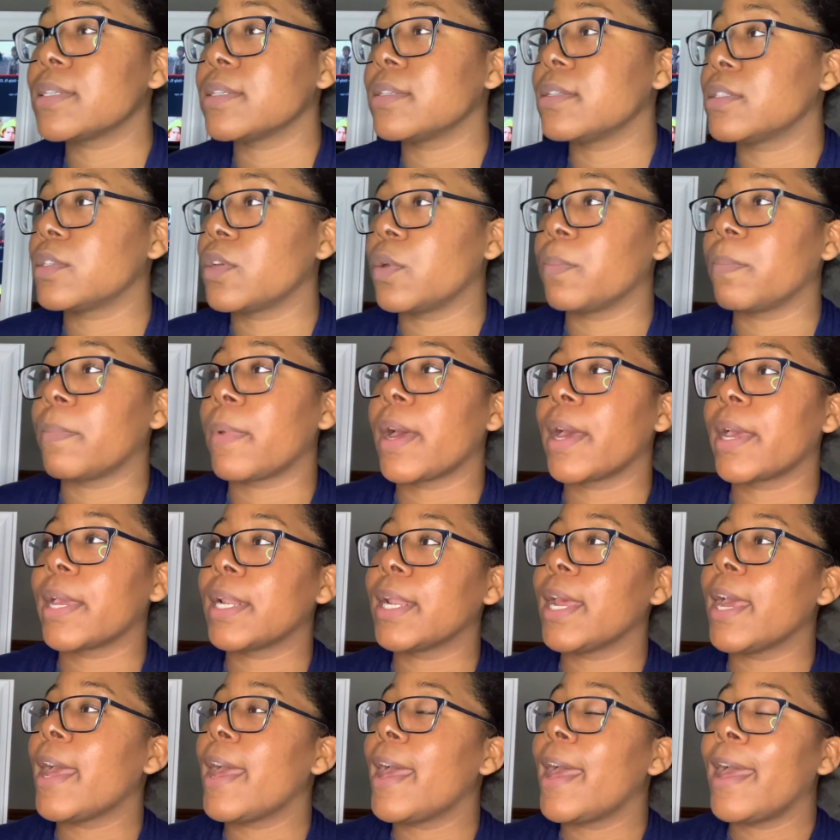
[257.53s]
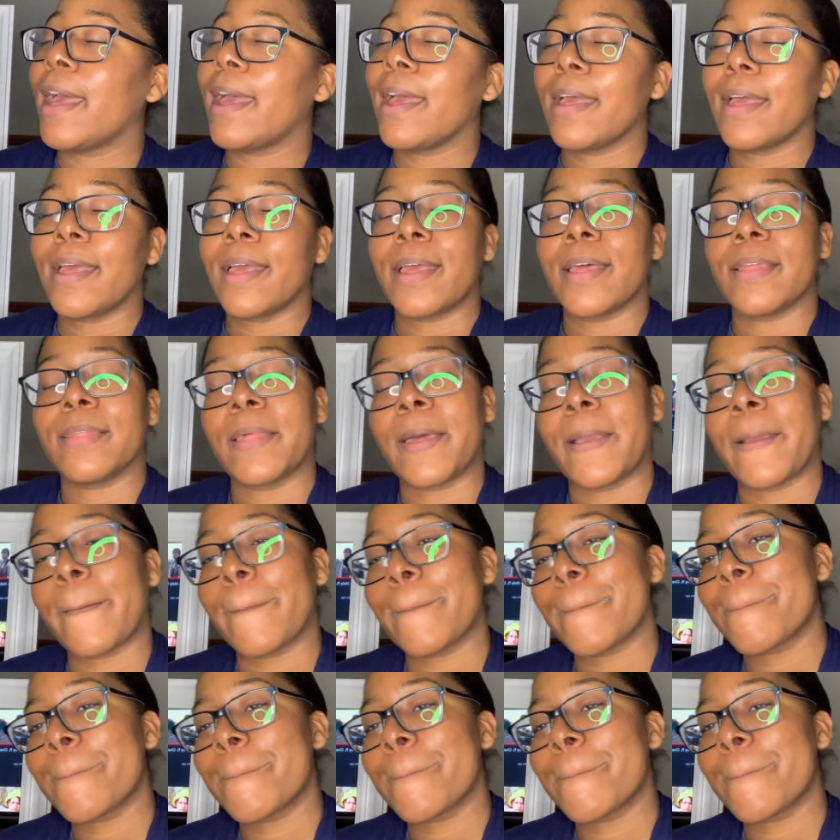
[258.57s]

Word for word: in his own mind. And like